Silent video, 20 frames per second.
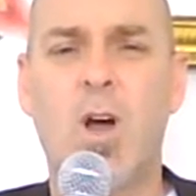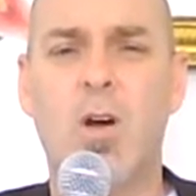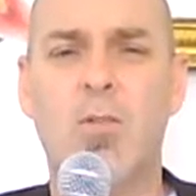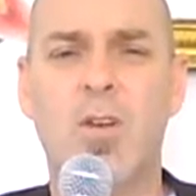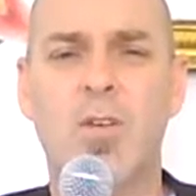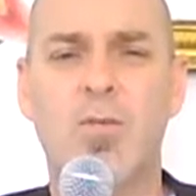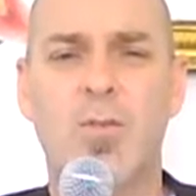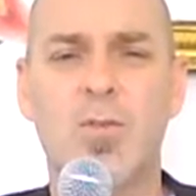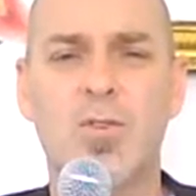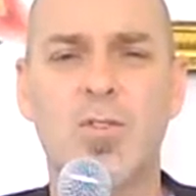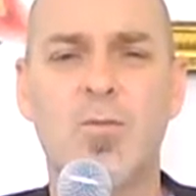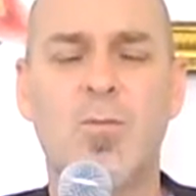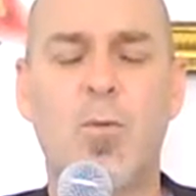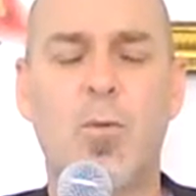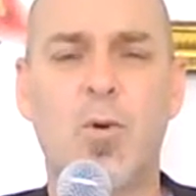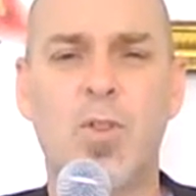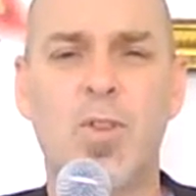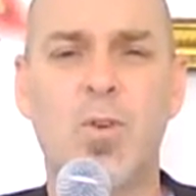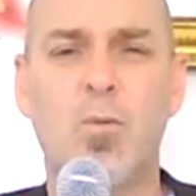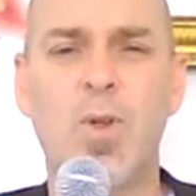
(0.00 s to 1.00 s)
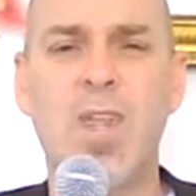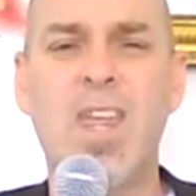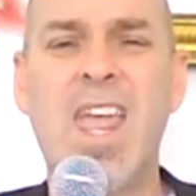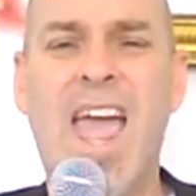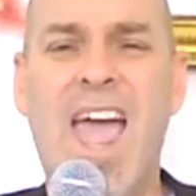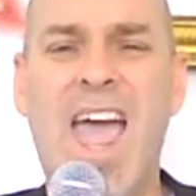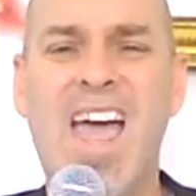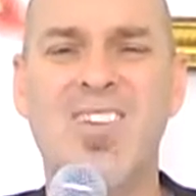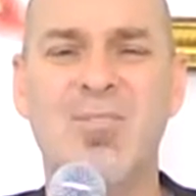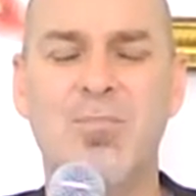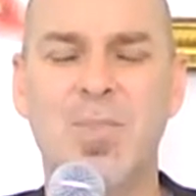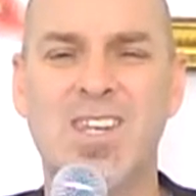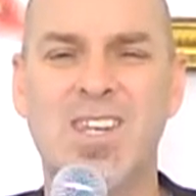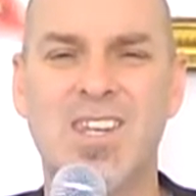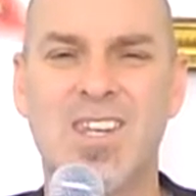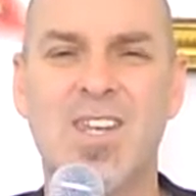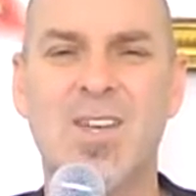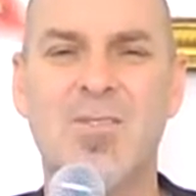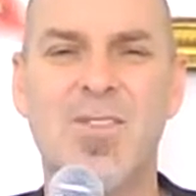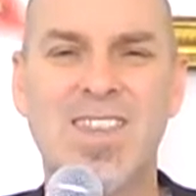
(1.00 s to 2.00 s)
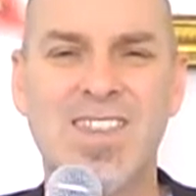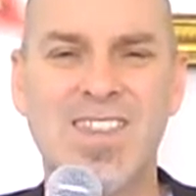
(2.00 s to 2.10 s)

12 and verse 4 that we have been